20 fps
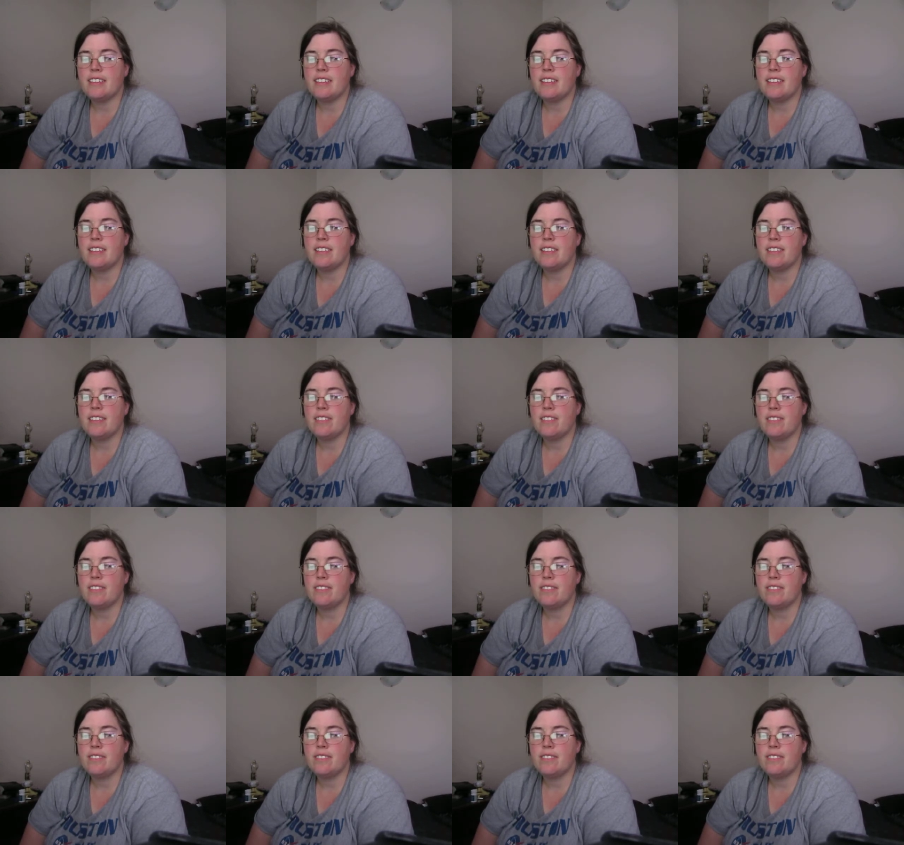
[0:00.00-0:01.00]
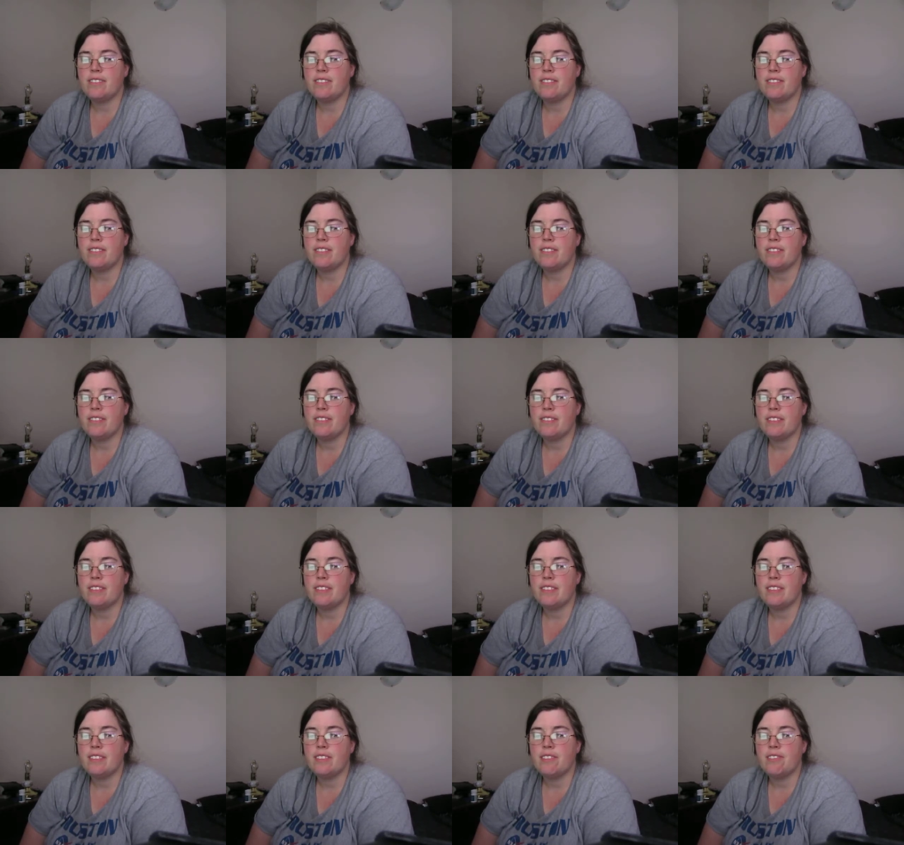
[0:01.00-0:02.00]

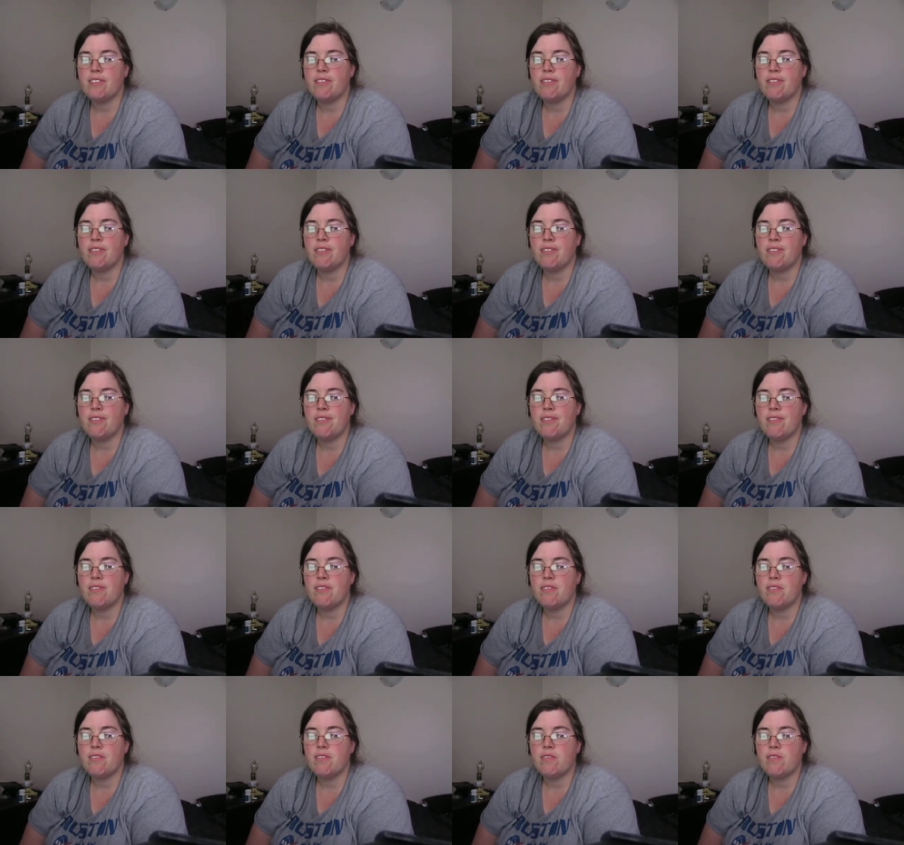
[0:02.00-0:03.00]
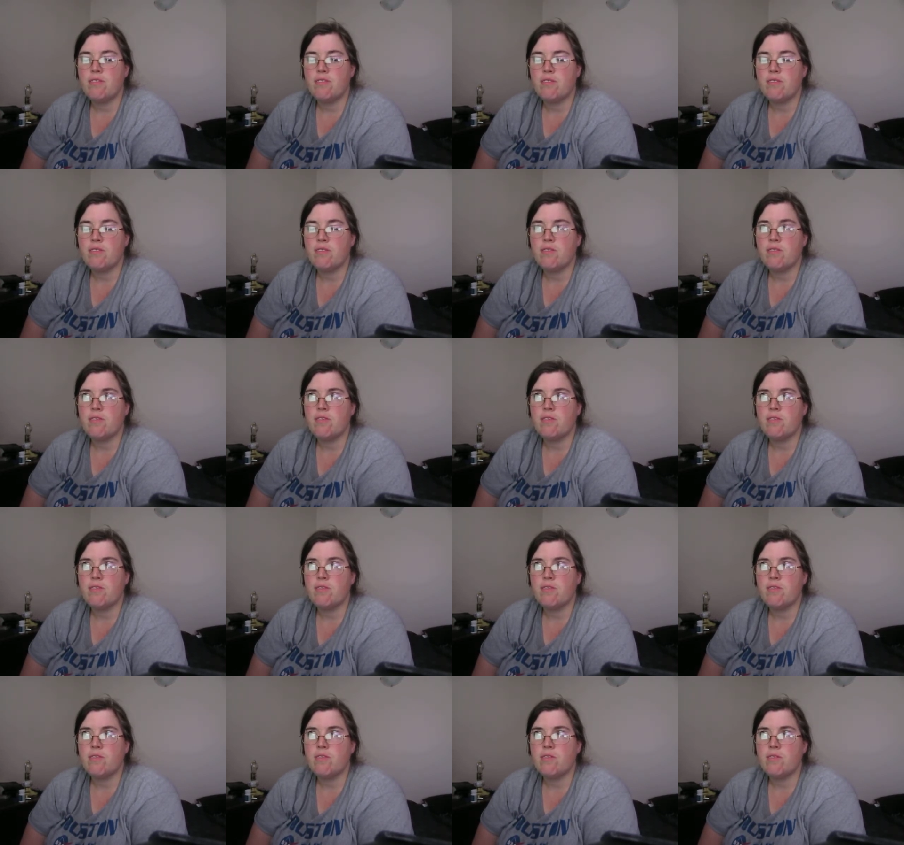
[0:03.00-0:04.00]

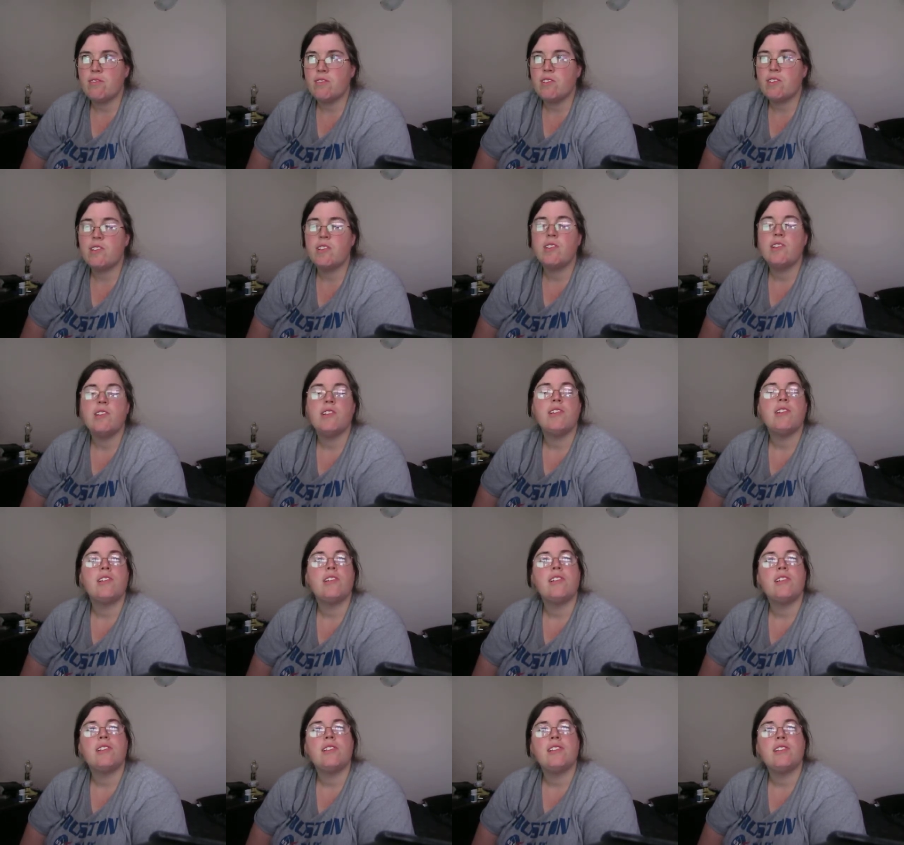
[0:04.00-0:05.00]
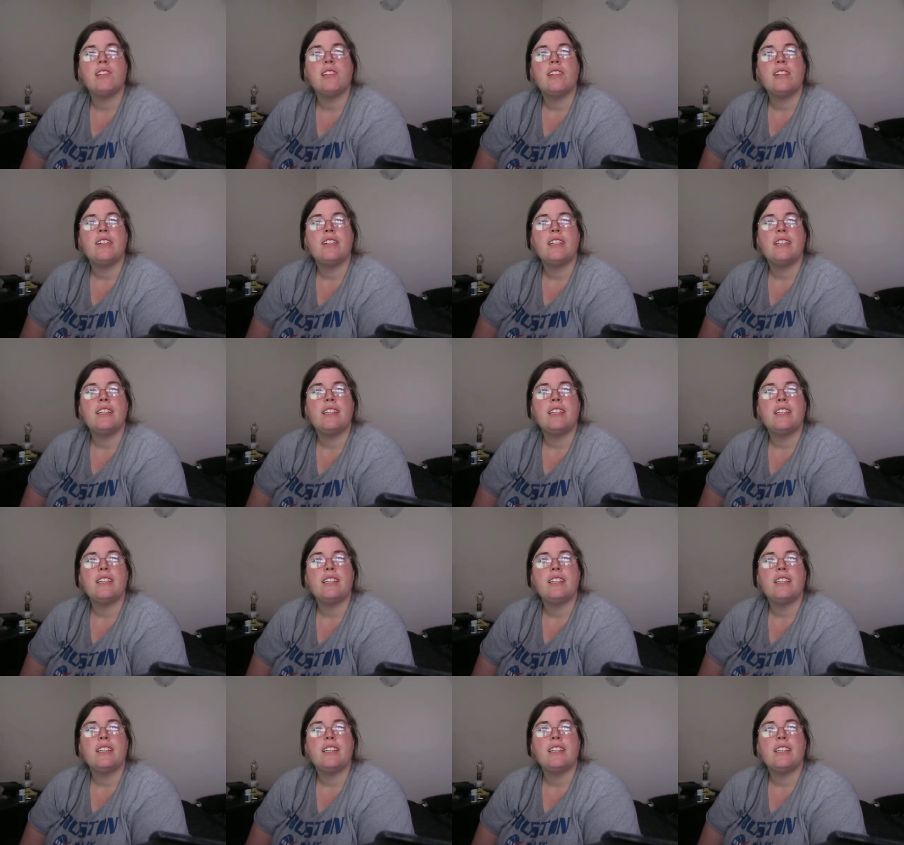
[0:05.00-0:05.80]
Nothing is said.